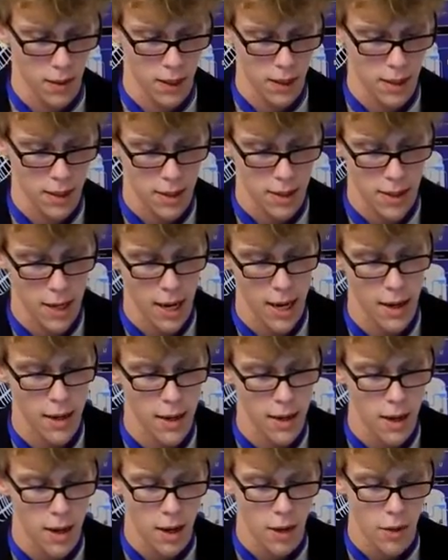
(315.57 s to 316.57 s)

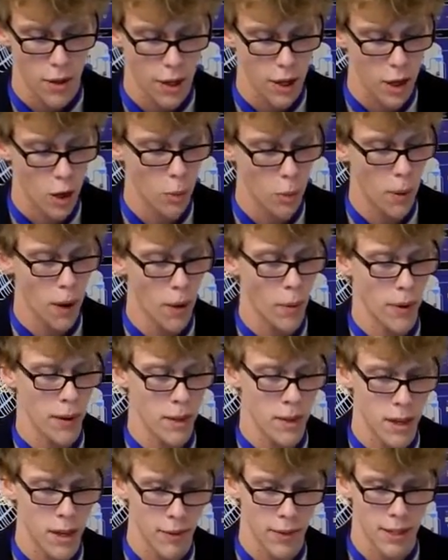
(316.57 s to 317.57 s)
Instead, they go by what
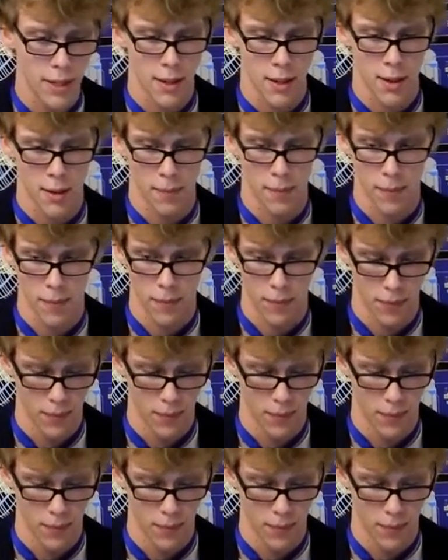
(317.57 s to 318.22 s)
is given to them.